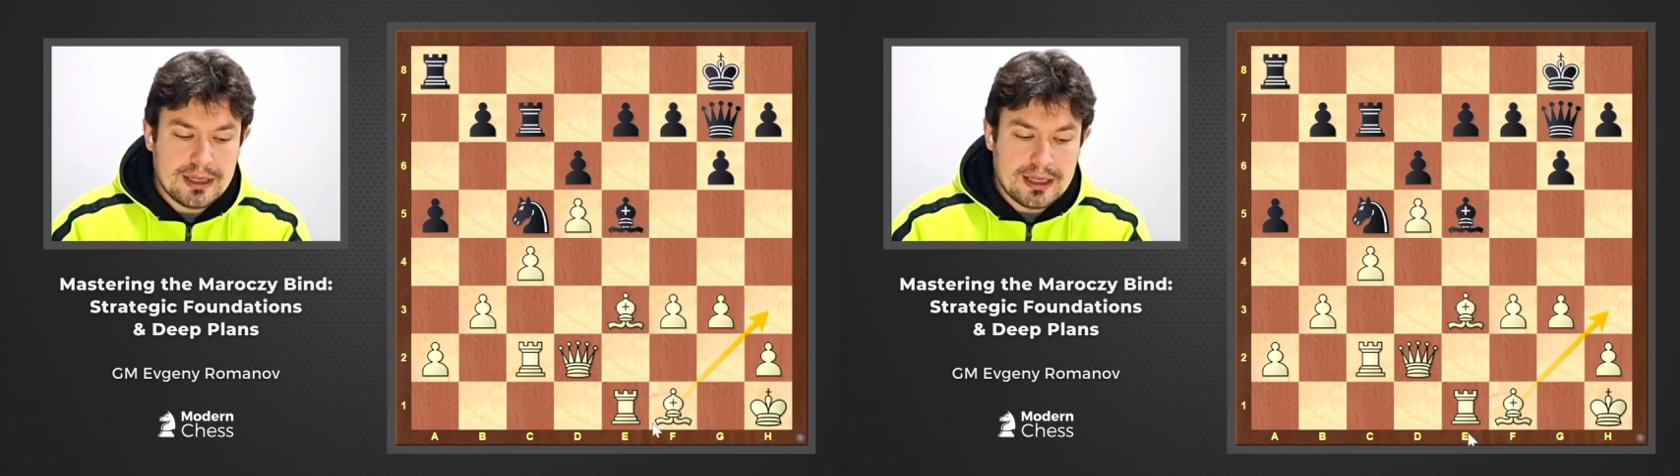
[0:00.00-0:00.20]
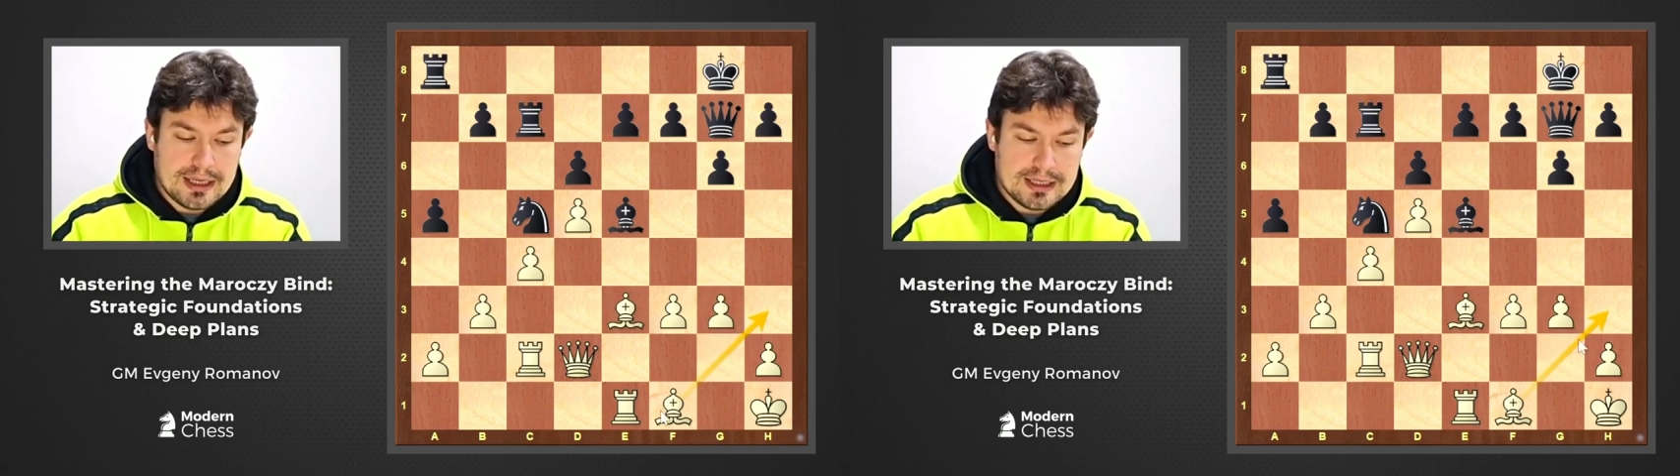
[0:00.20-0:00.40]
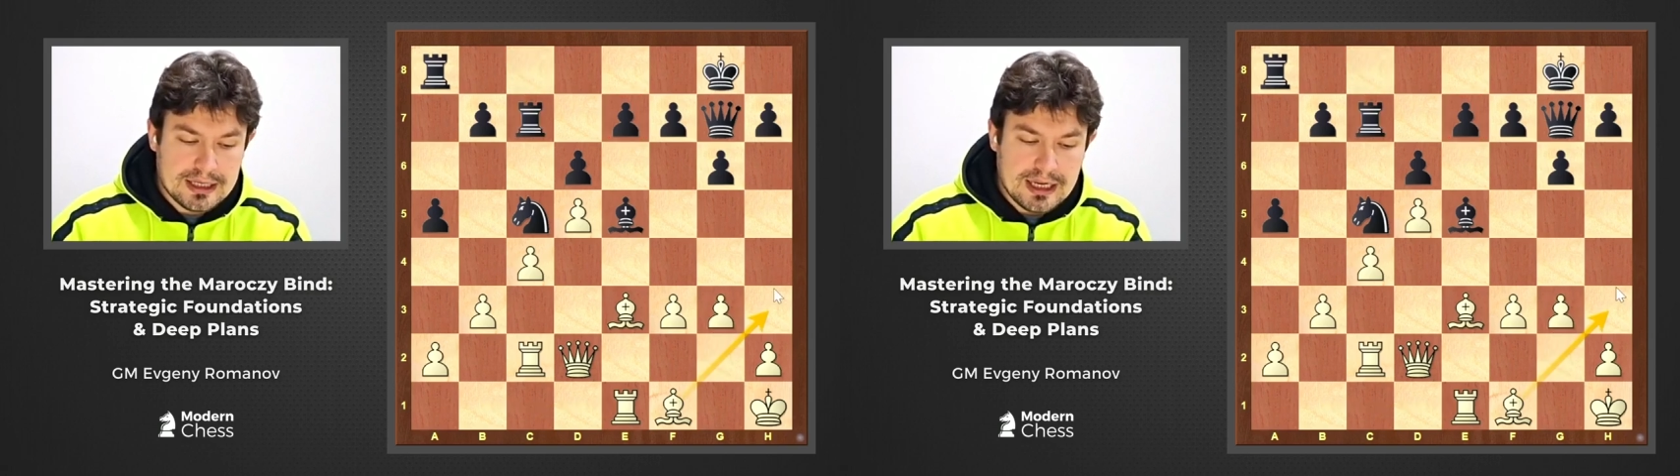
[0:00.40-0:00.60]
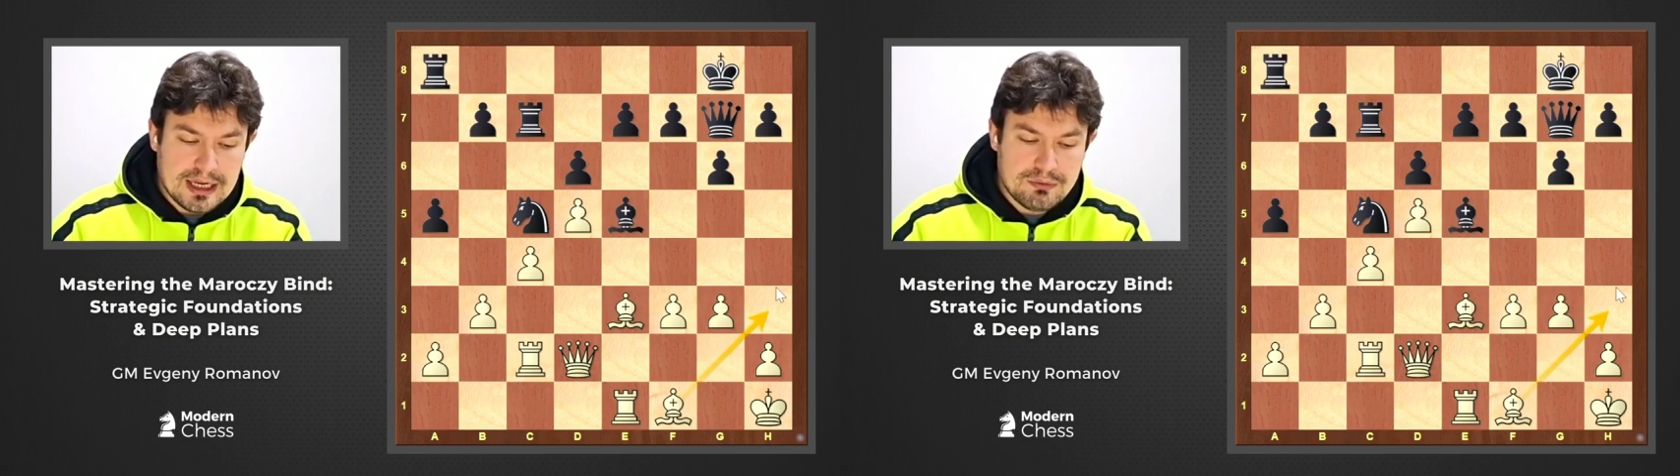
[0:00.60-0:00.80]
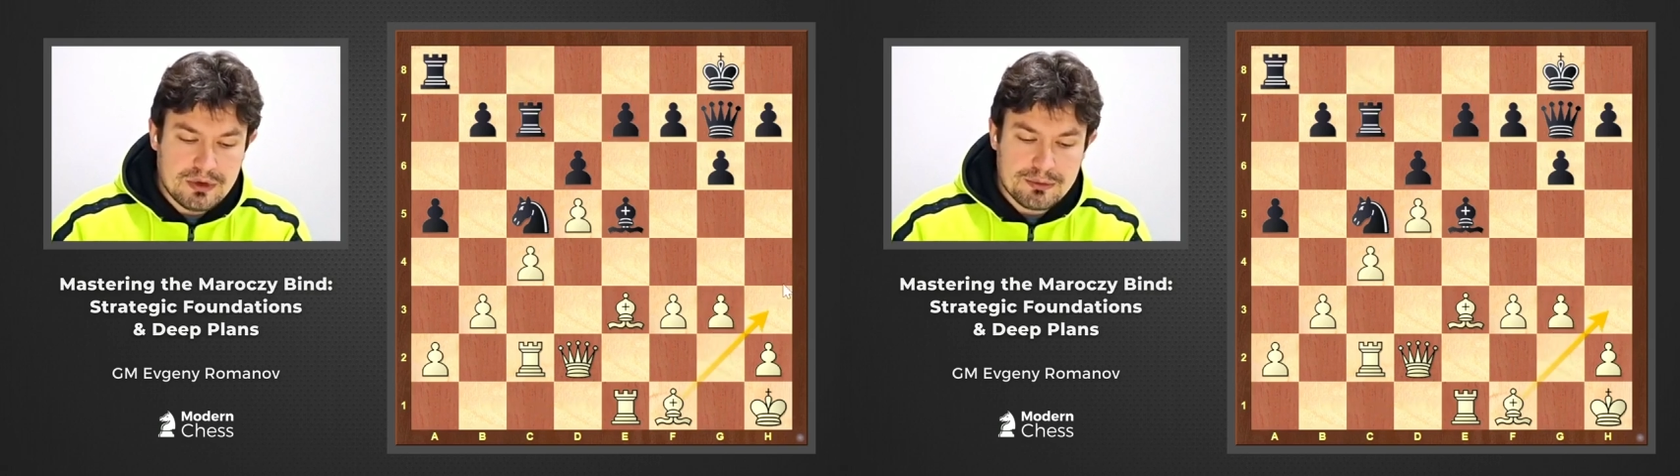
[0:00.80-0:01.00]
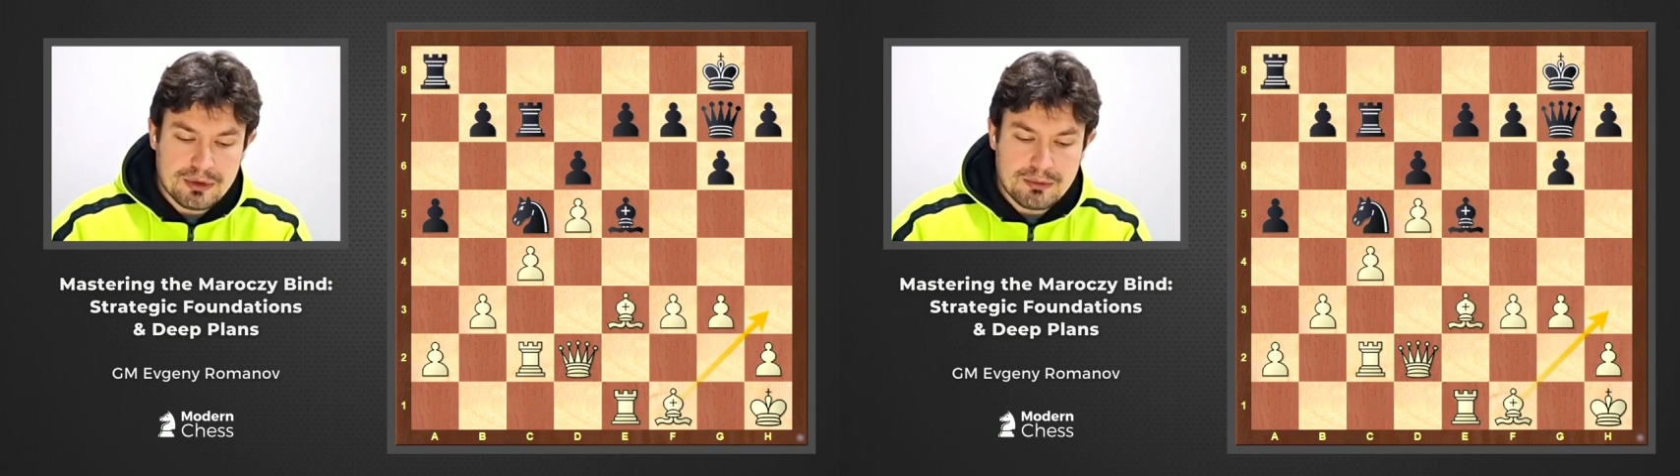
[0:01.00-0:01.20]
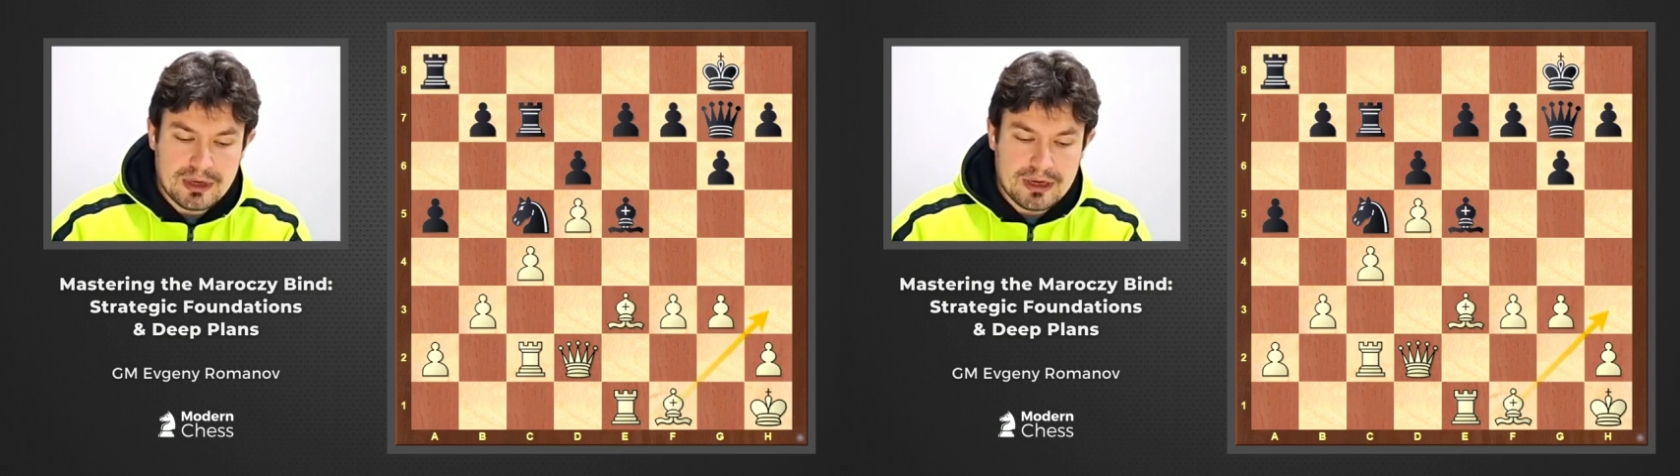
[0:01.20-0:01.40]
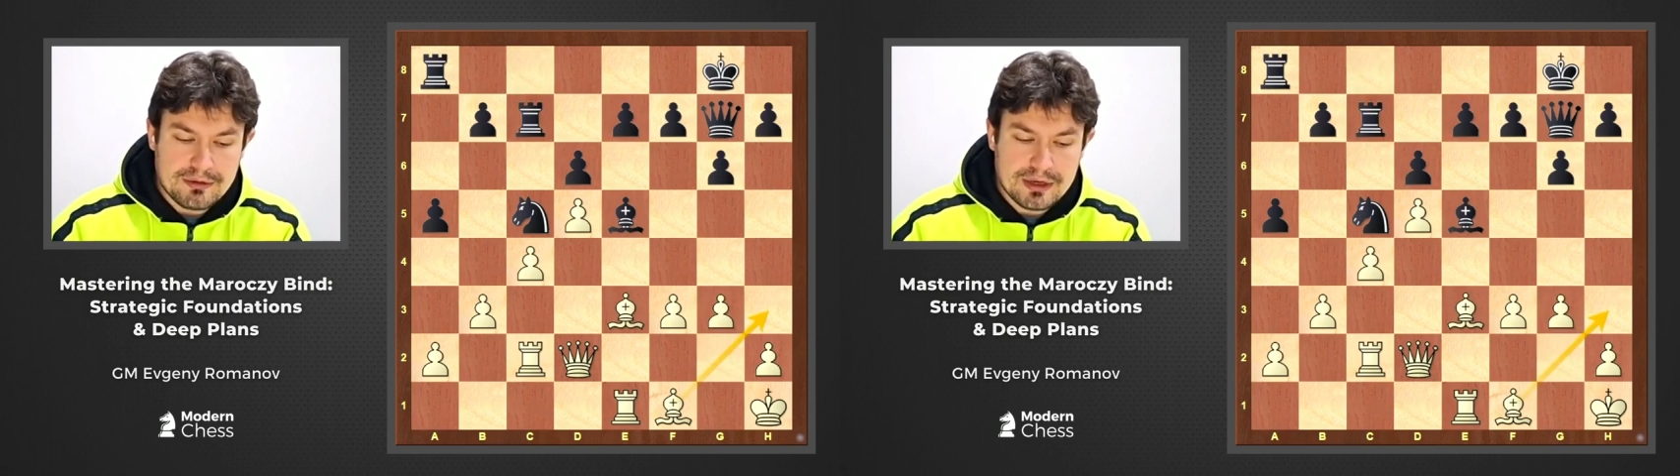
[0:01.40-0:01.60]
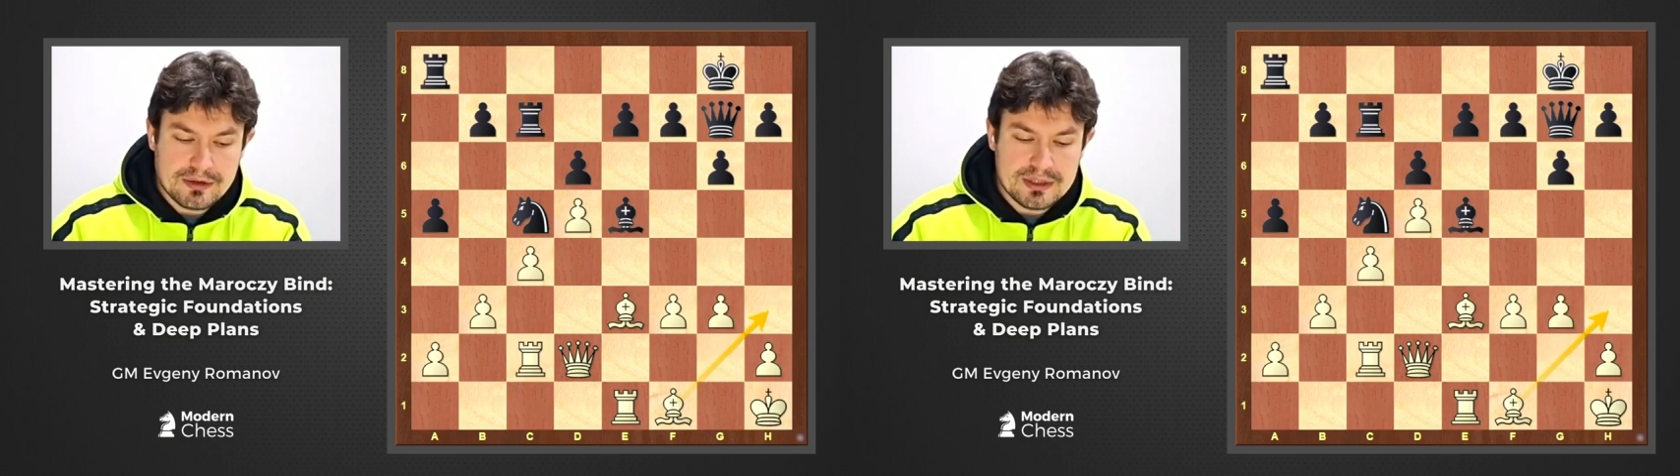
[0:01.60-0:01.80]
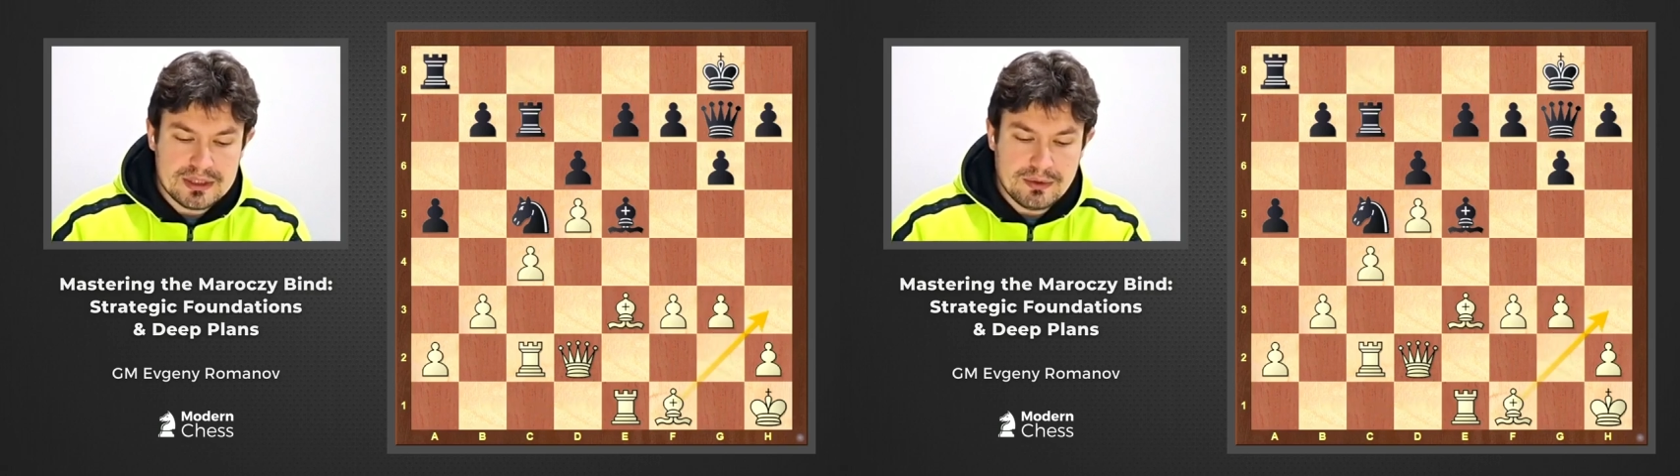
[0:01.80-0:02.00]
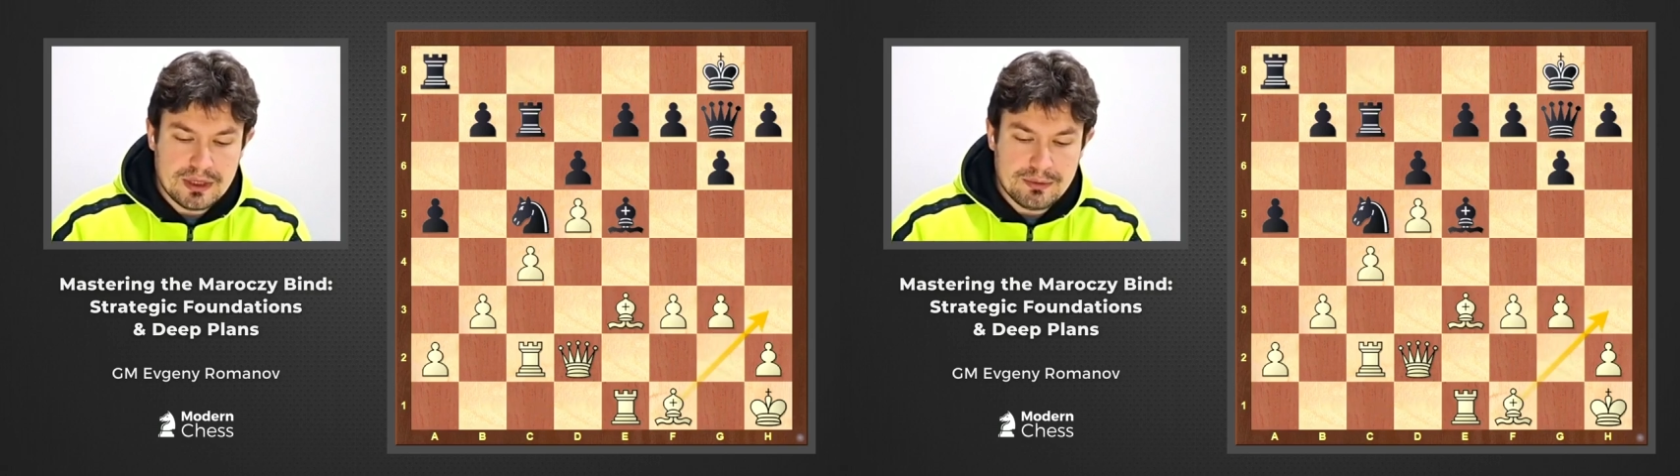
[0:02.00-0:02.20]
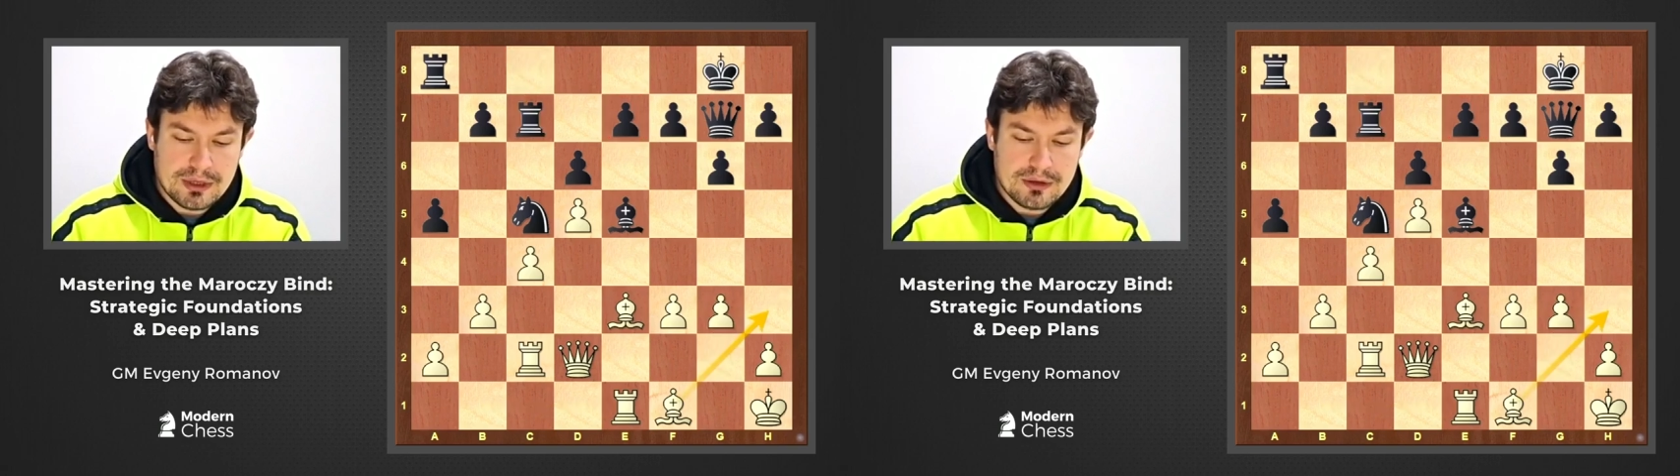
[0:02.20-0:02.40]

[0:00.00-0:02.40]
And again, we are preparing the developing